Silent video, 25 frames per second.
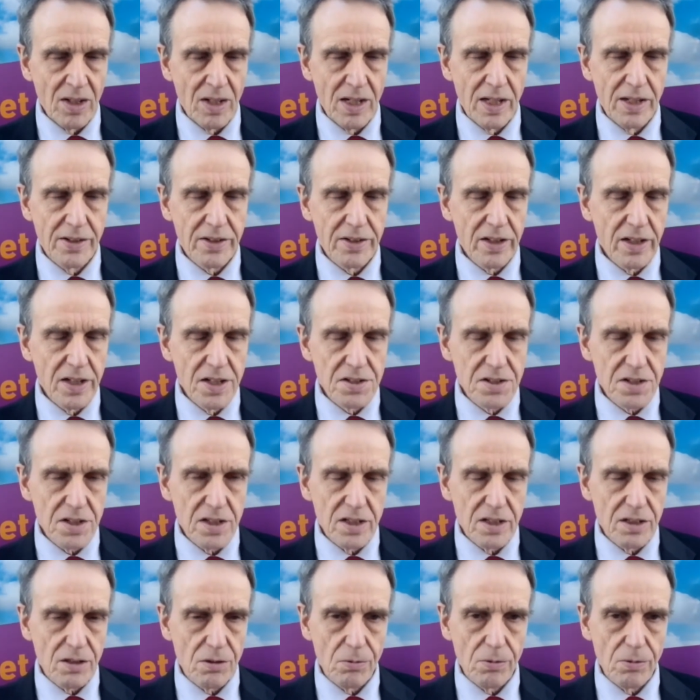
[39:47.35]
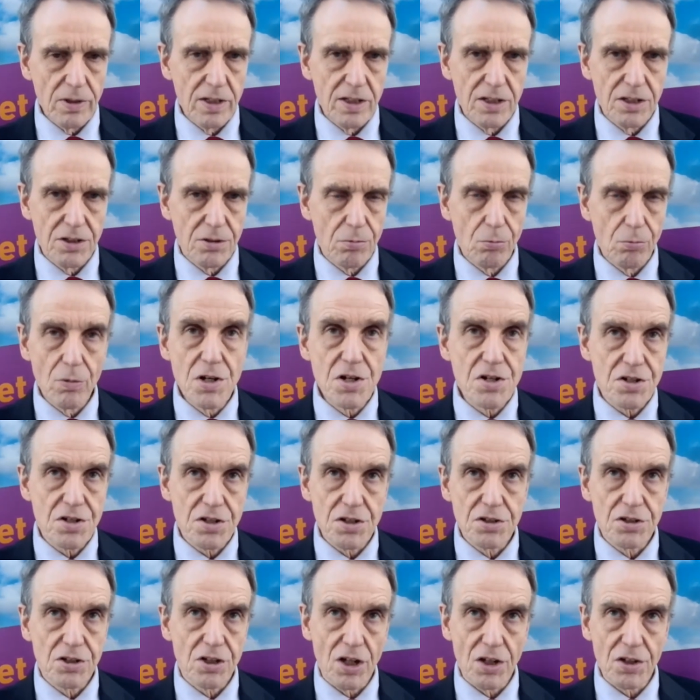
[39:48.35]
and the idea that we we
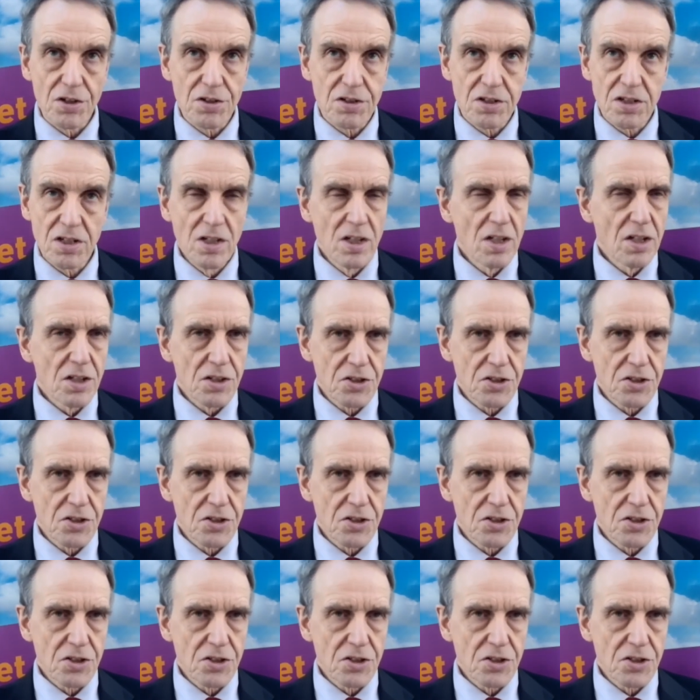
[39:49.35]
should just